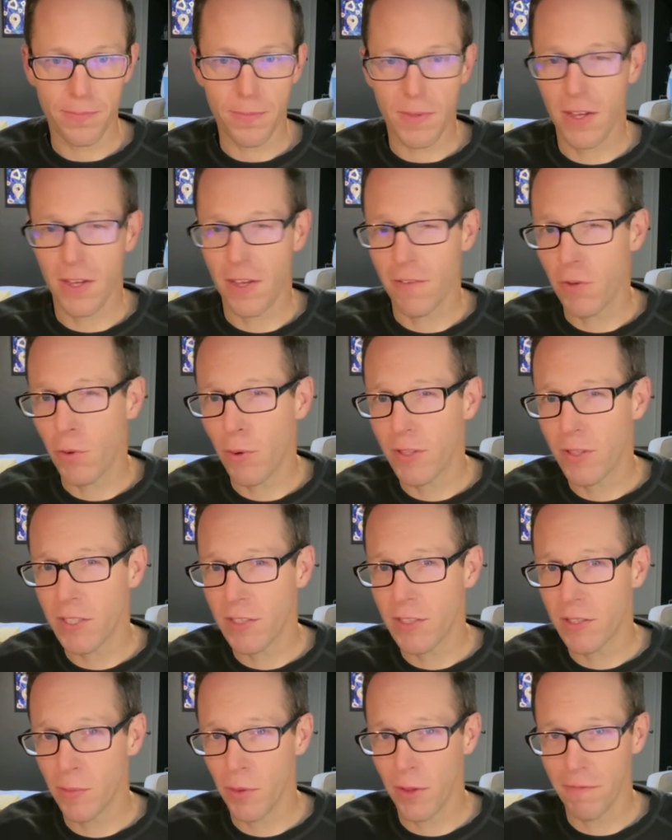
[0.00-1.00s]
If you want to see
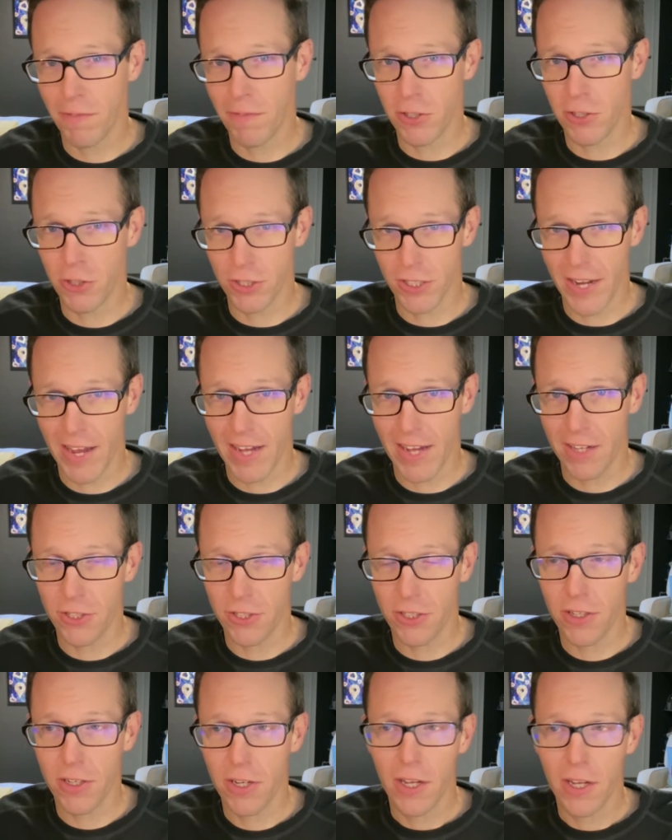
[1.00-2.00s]
some of the features in
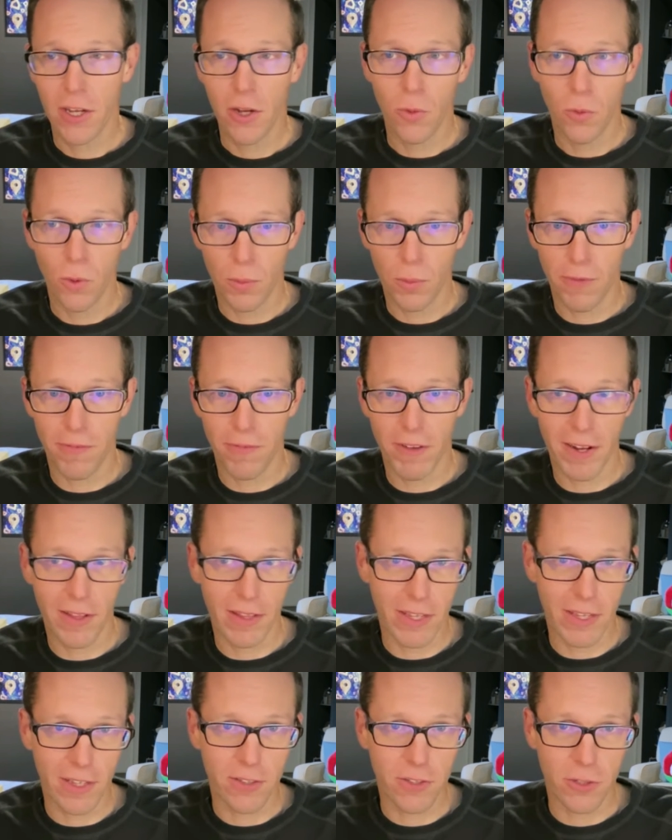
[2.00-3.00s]
action, we'll provide a
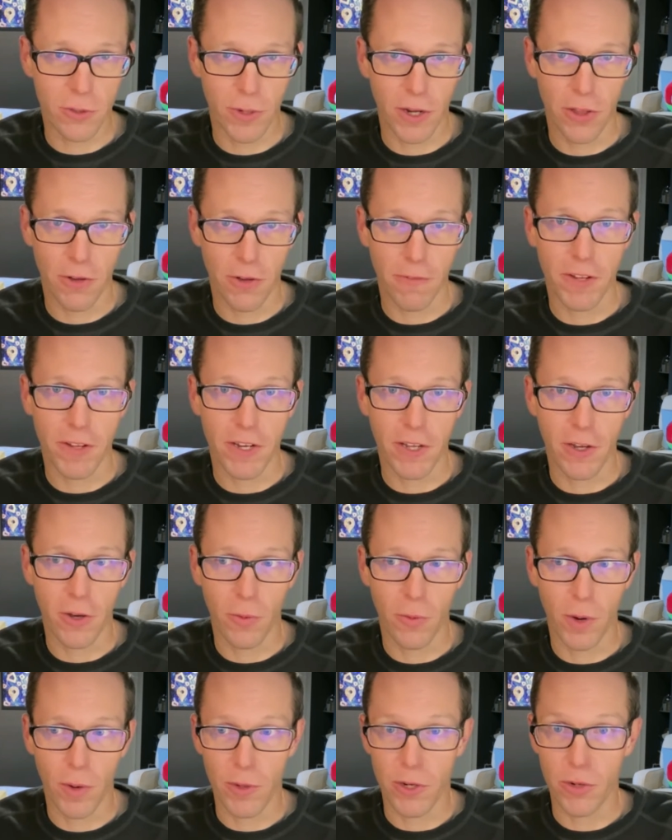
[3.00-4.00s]
link to another video
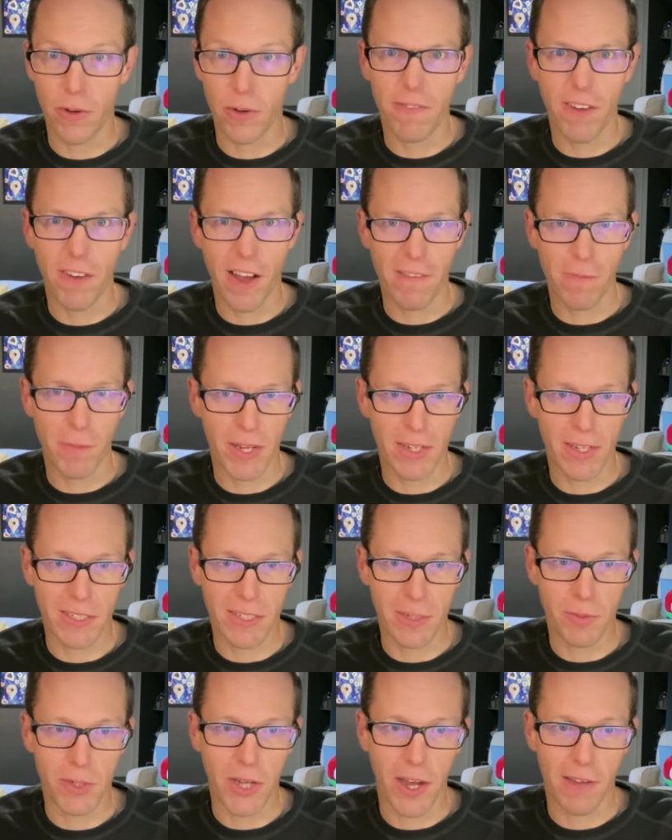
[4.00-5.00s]
where we do a 5-minute
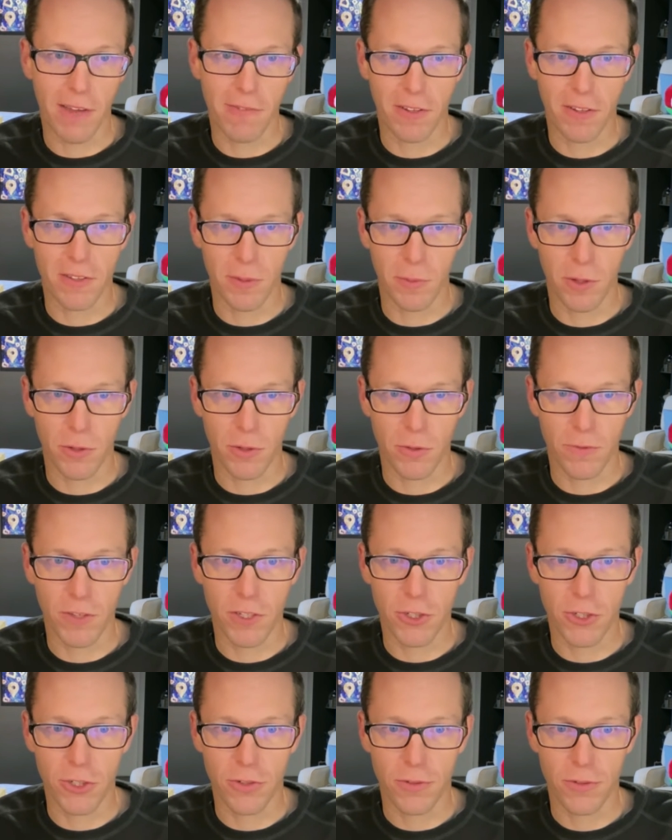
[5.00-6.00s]
deep dive on some of those
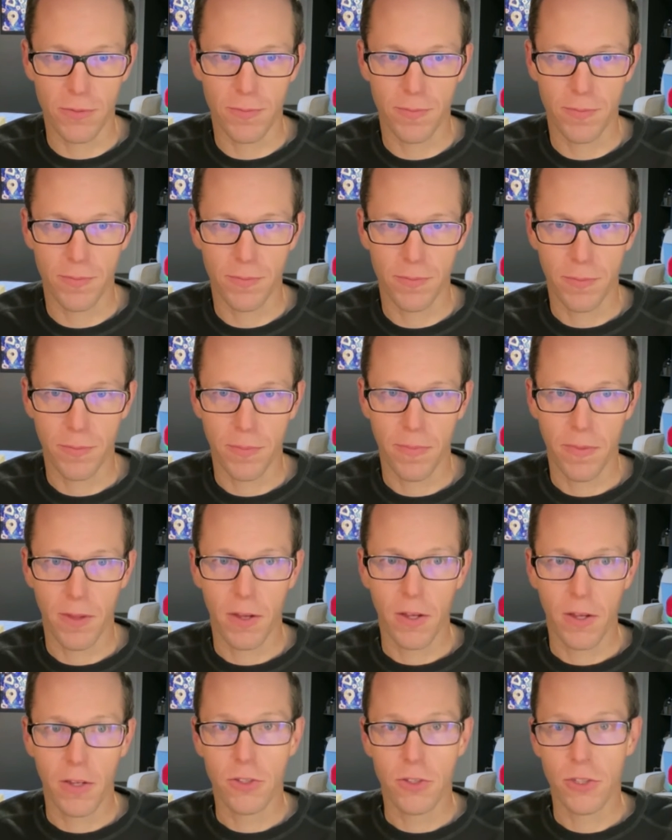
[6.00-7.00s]
features.
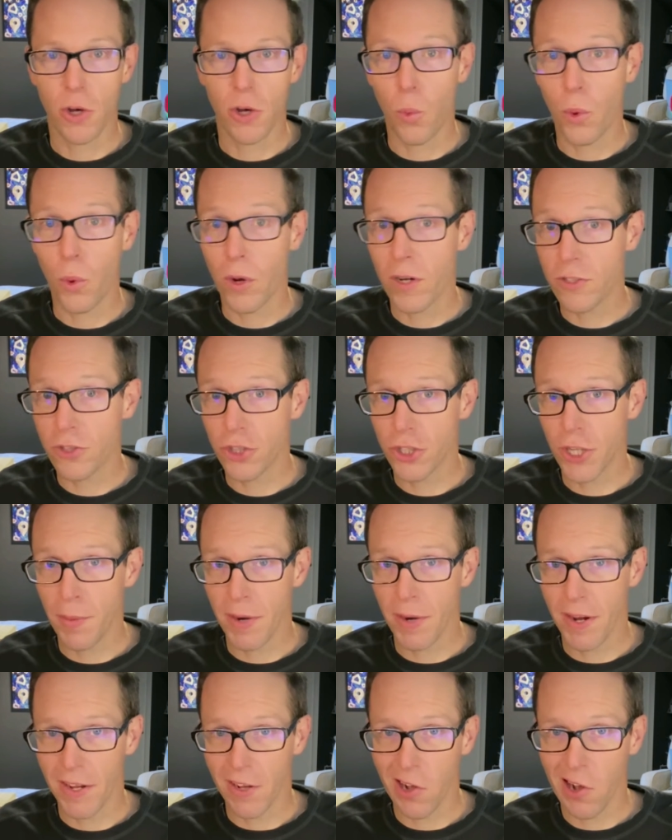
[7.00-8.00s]
So what does
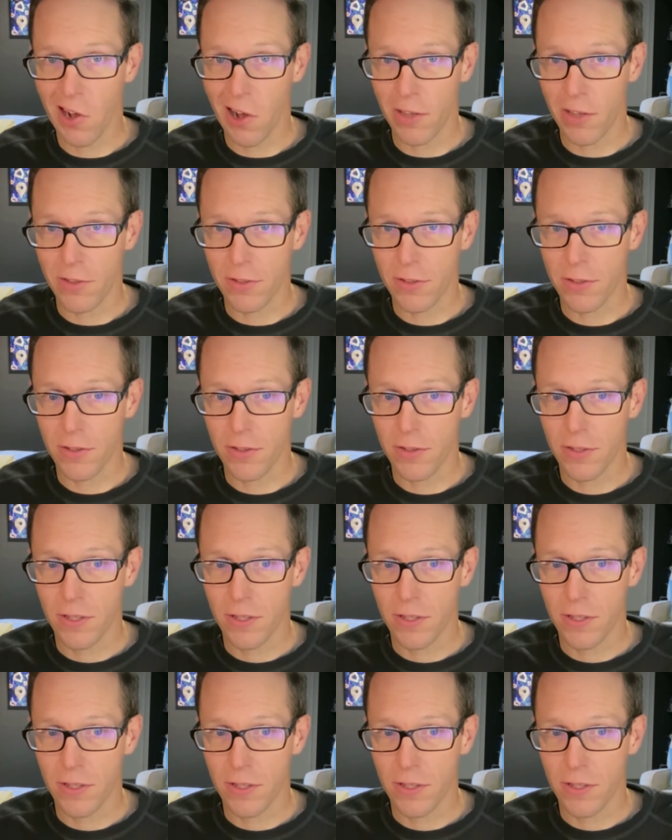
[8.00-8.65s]
Gemini cost?